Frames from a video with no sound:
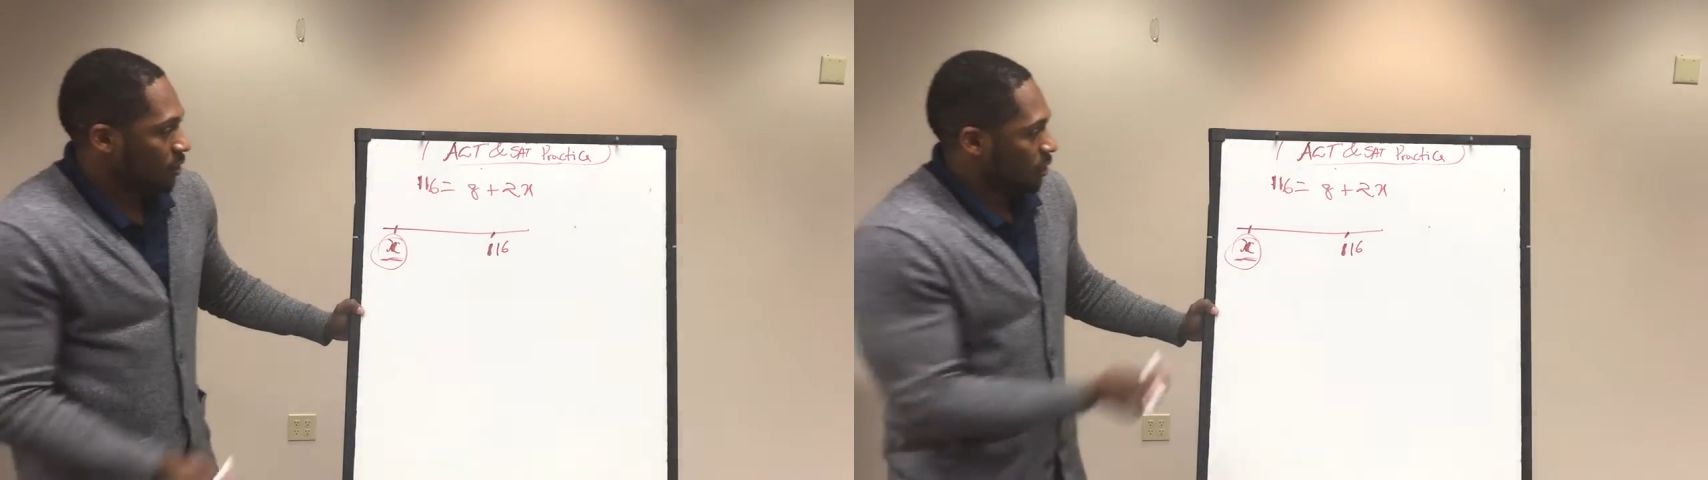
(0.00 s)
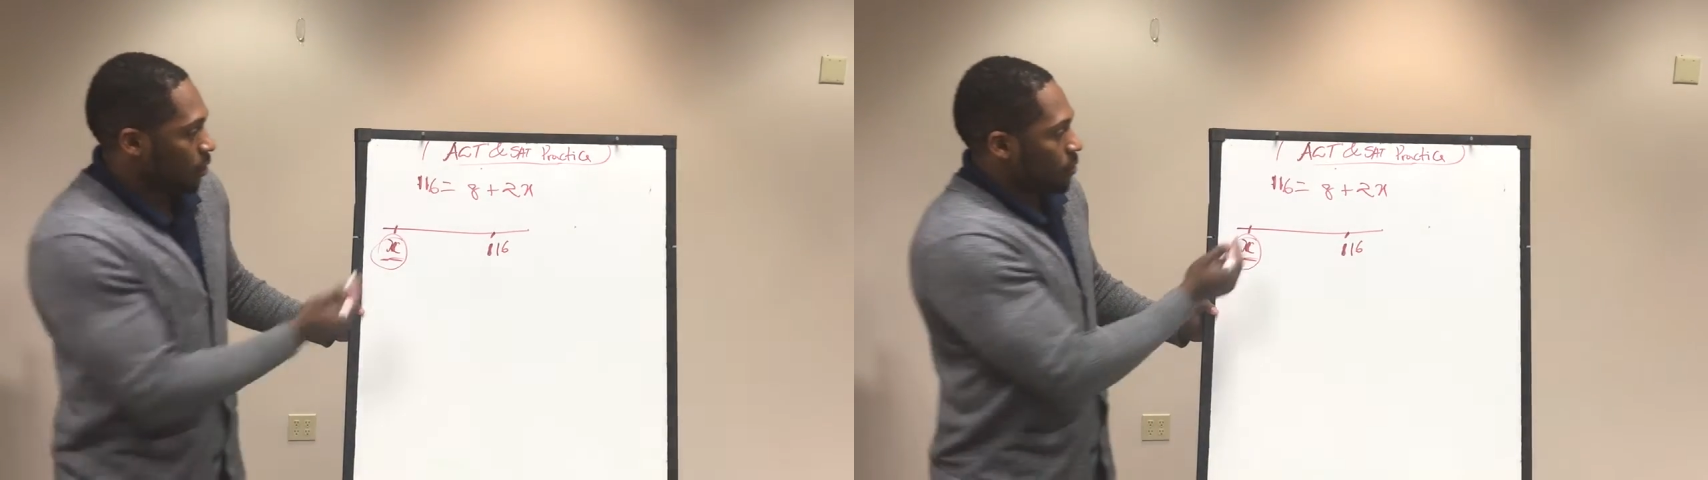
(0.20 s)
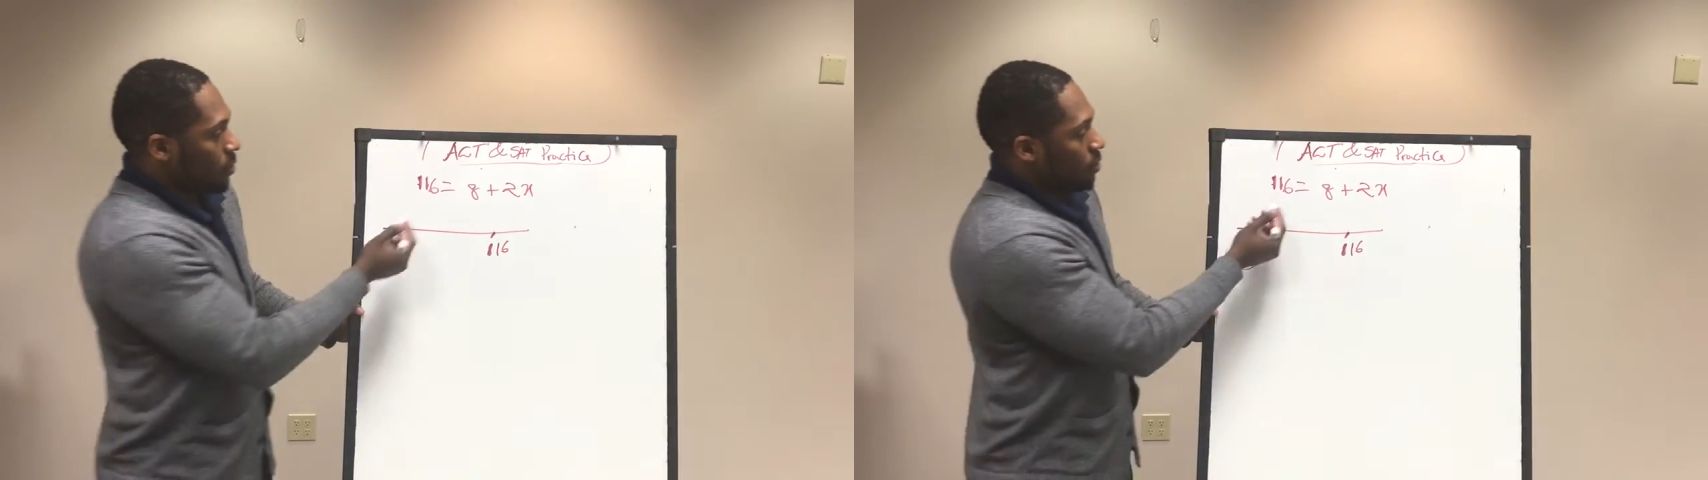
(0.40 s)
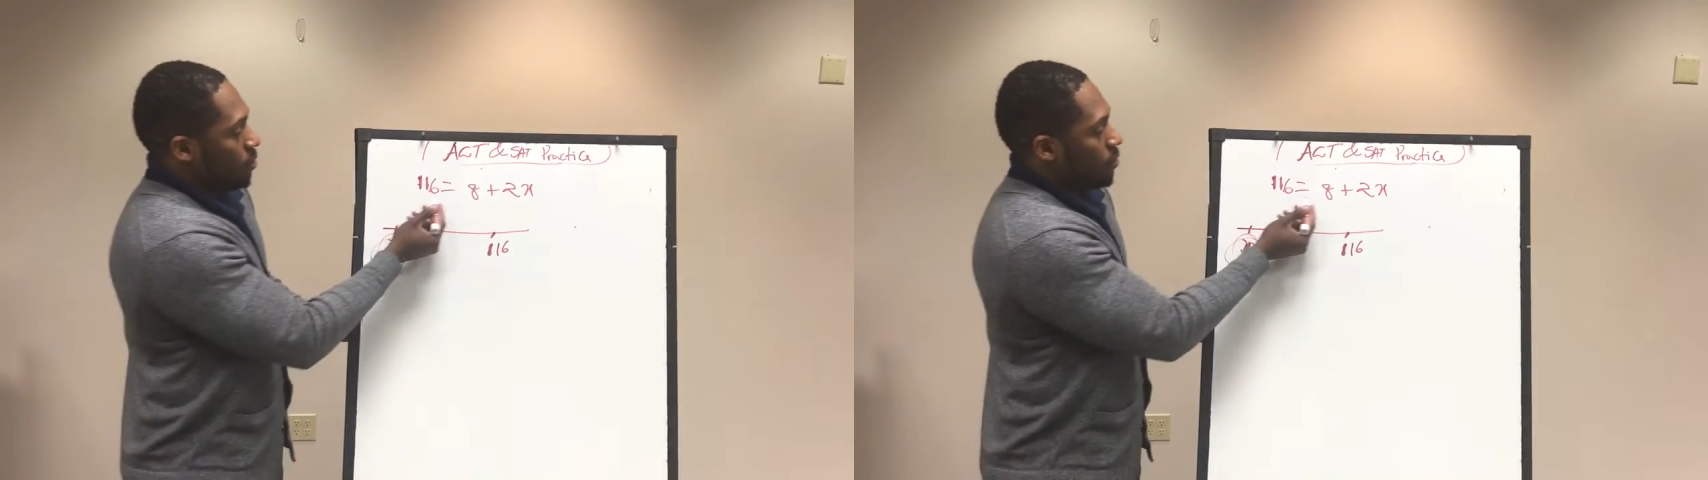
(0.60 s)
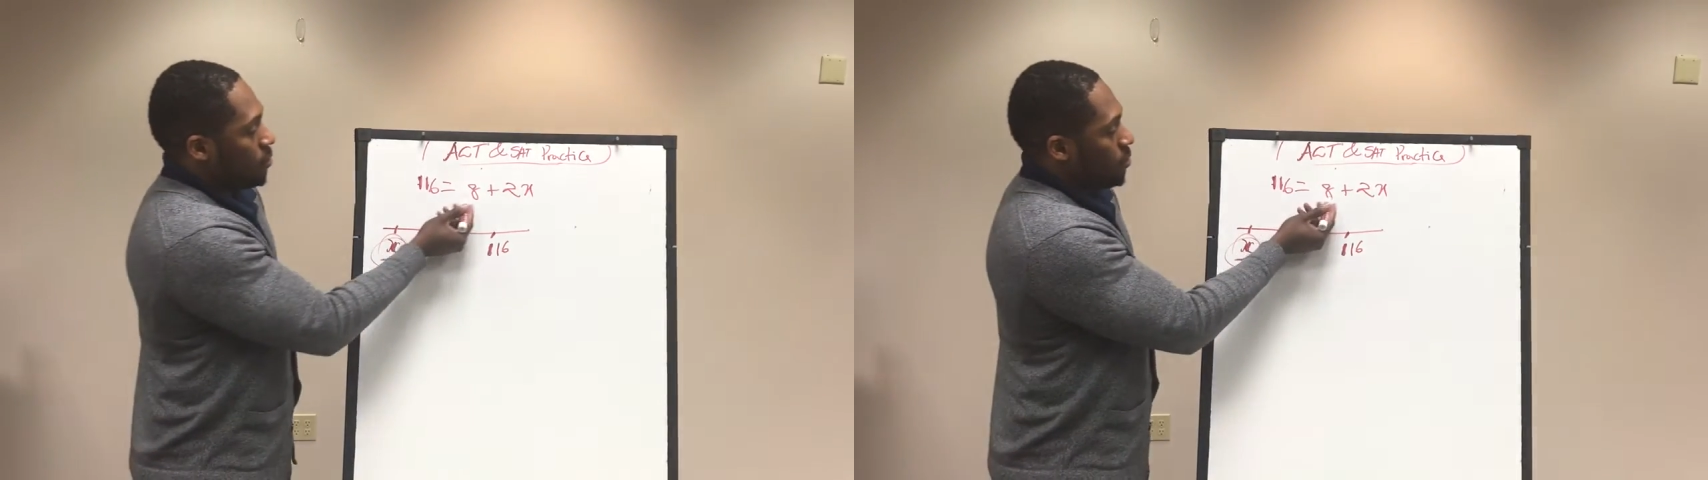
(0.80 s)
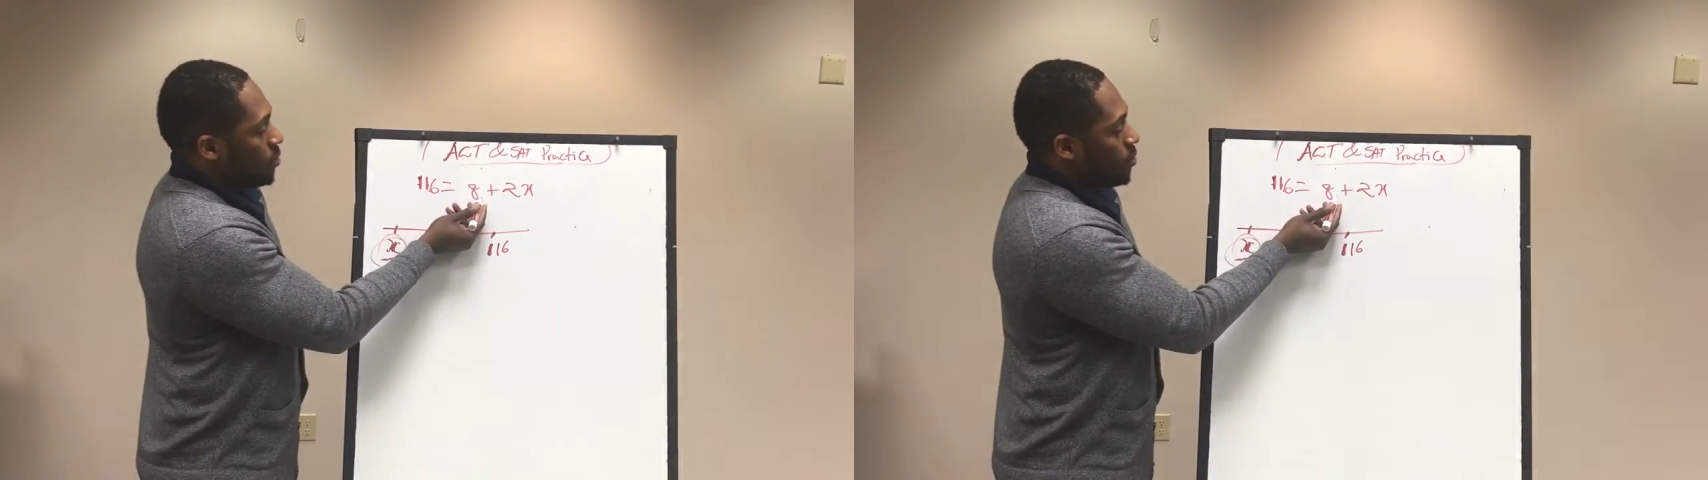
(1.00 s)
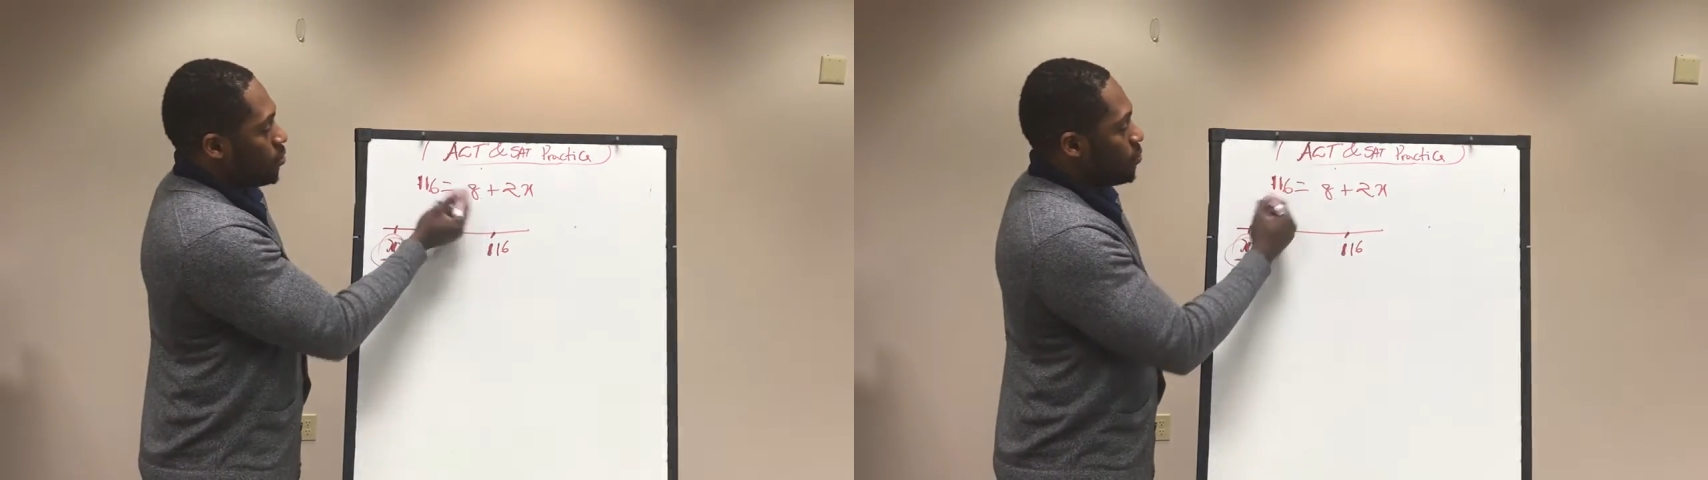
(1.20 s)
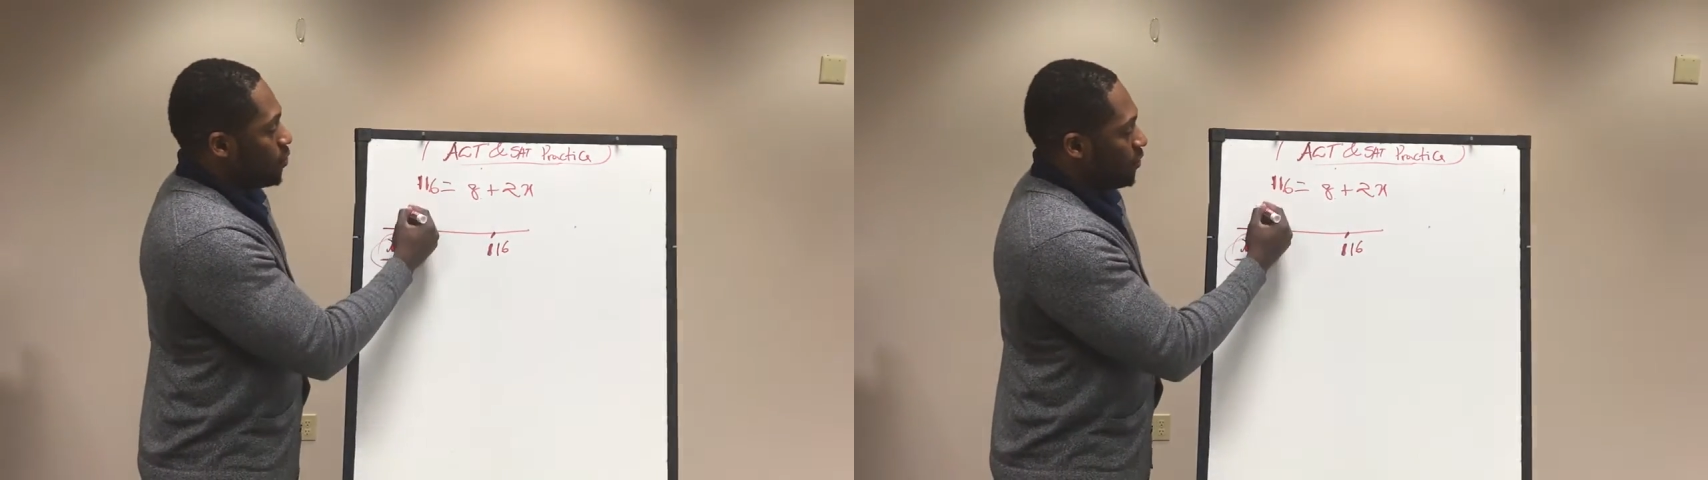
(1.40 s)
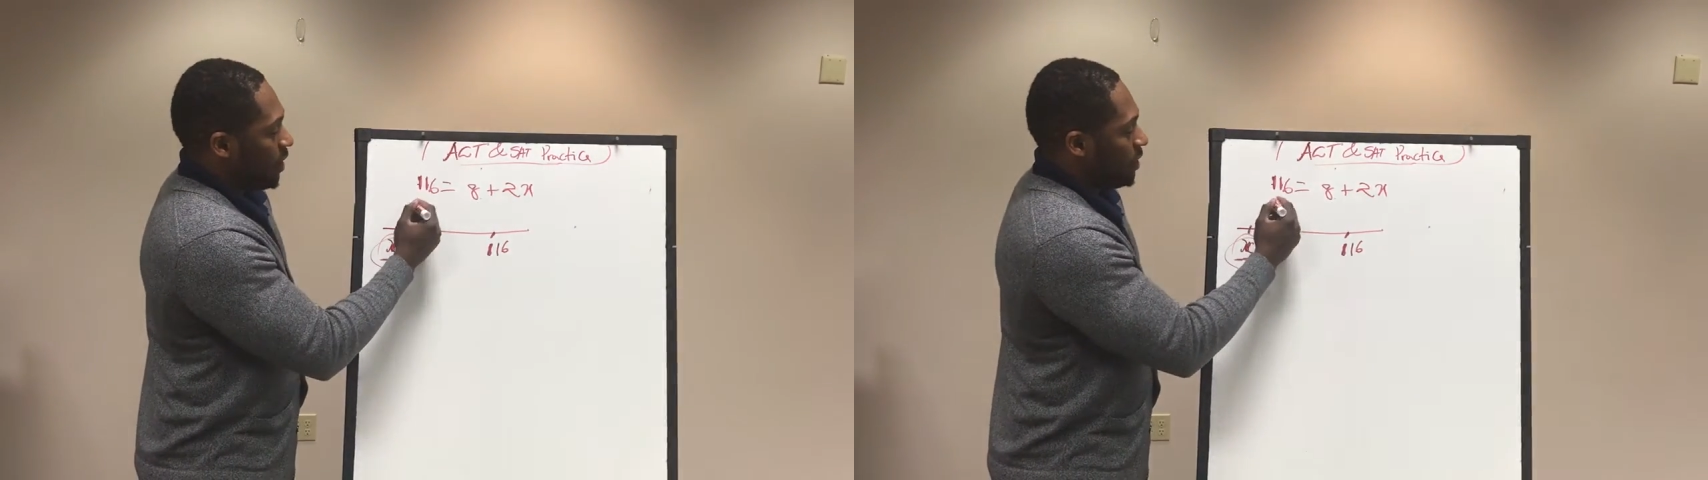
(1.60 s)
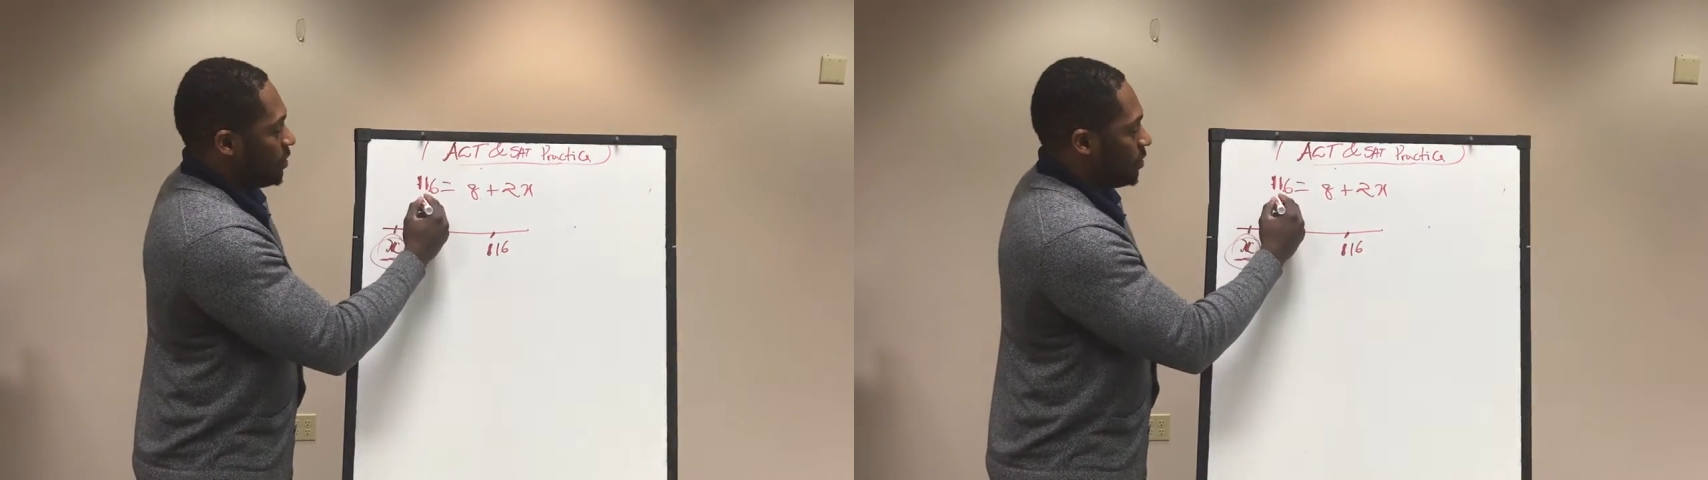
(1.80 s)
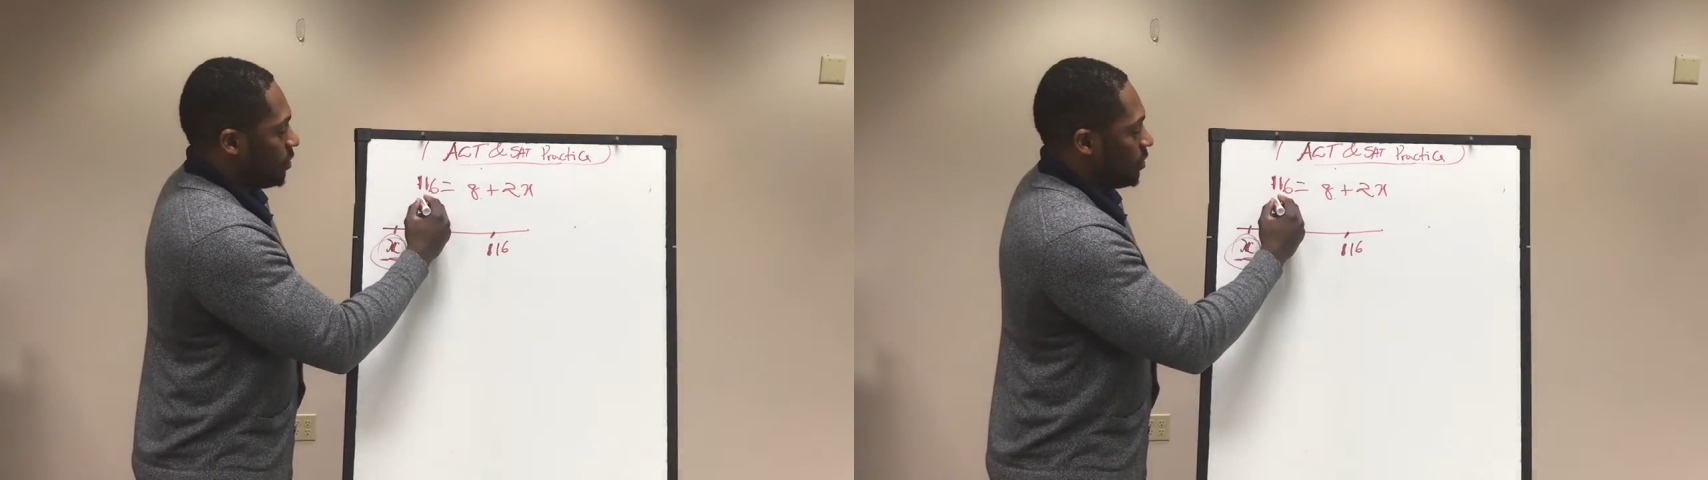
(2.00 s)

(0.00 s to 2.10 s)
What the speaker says: So we move x